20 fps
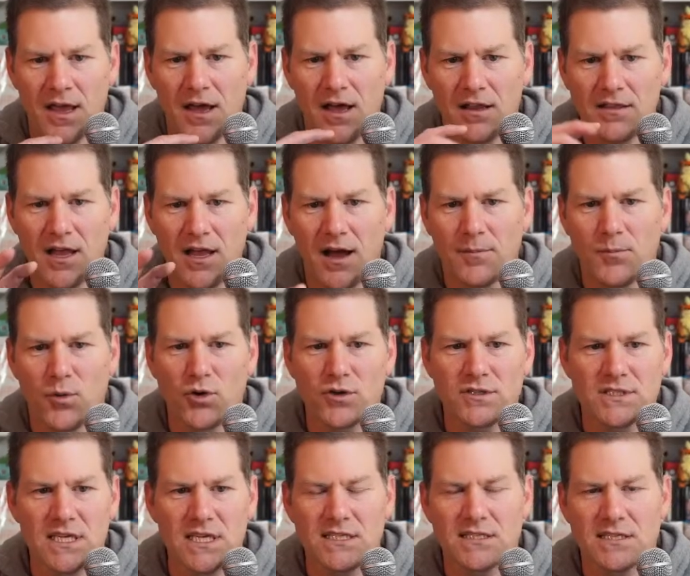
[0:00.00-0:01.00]
A lot more
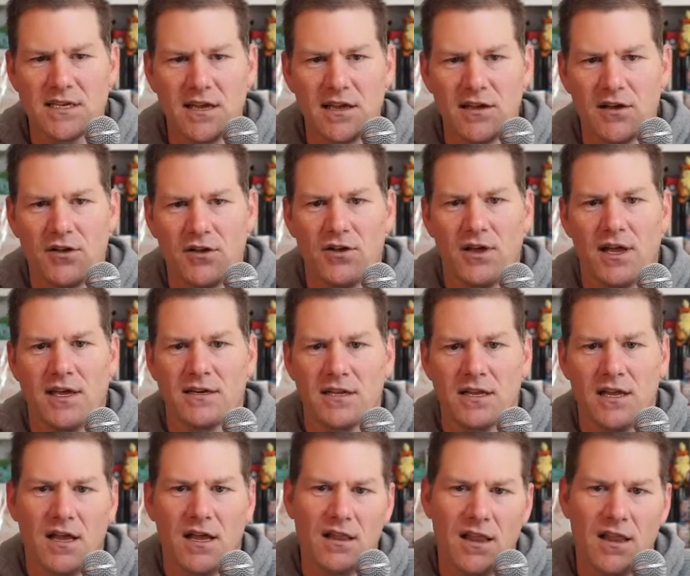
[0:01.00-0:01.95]
detail and a